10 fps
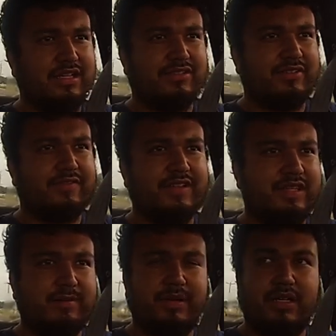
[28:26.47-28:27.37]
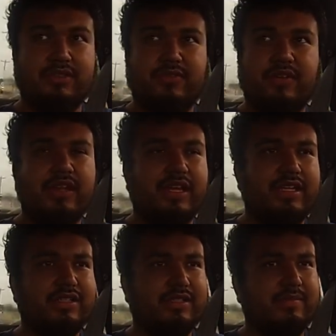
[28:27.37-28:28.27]
extra $50 for the
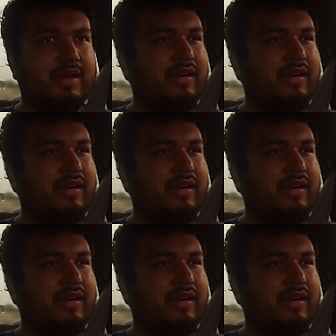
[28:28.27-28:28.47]
engine